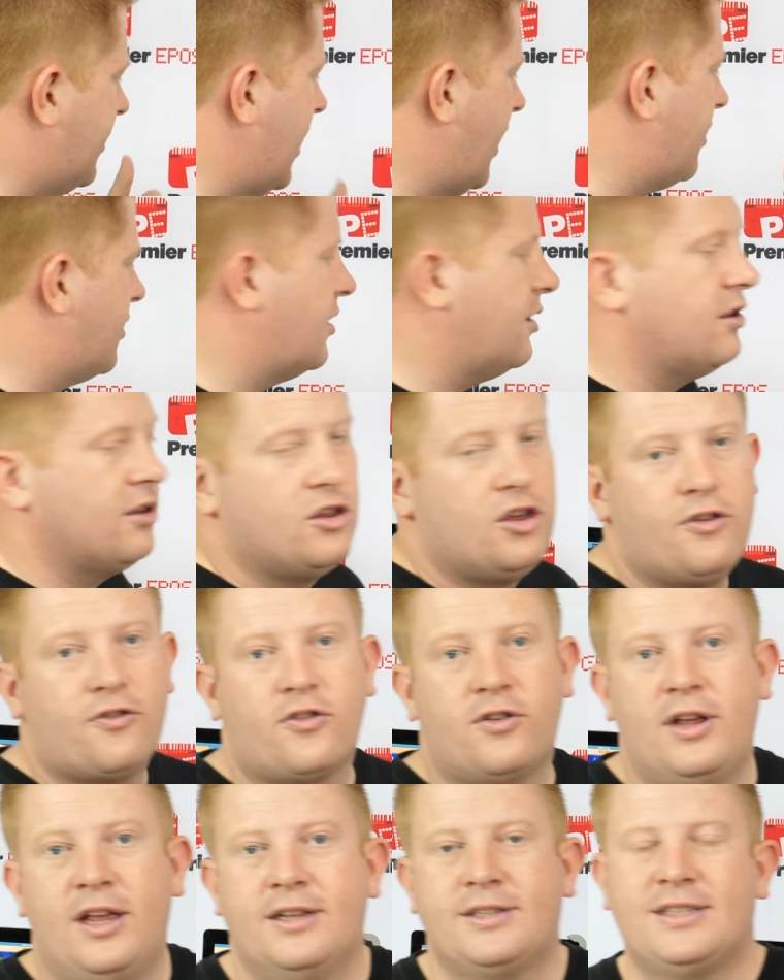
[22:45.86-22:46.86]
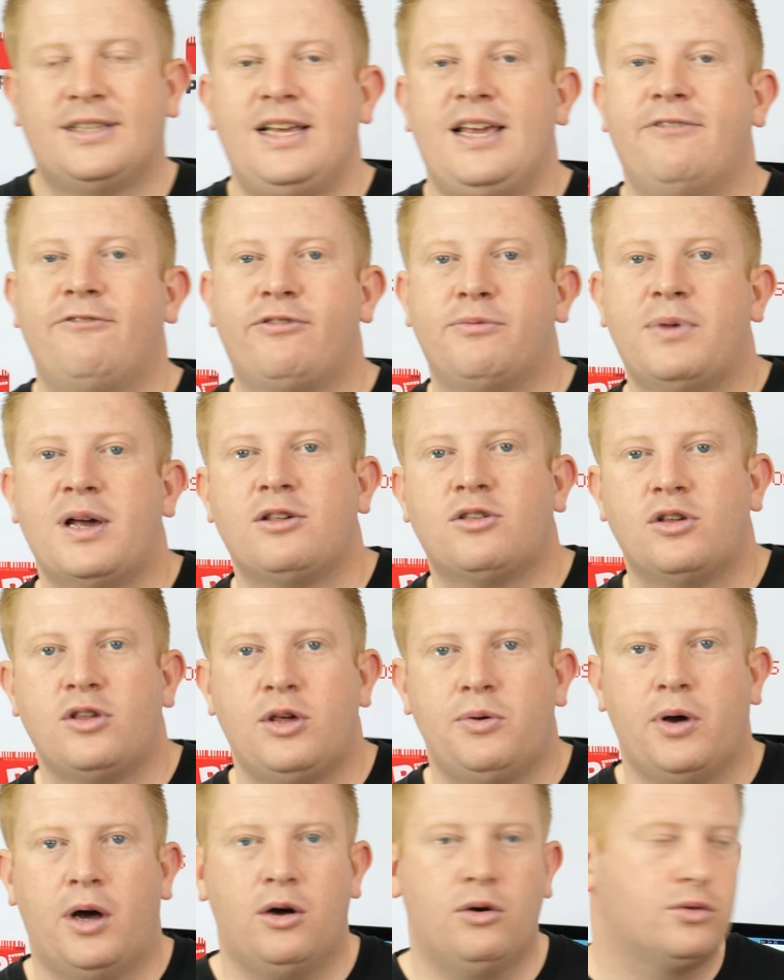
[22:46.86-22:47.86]
section, it's the information
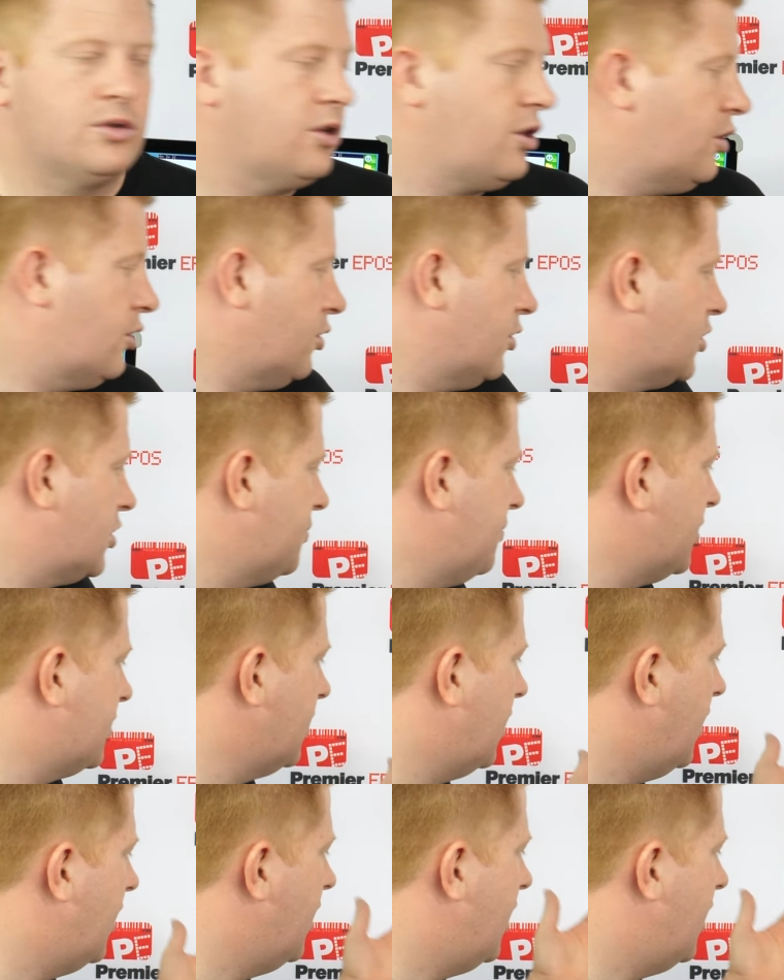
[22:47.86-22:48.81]
you hold on your customers.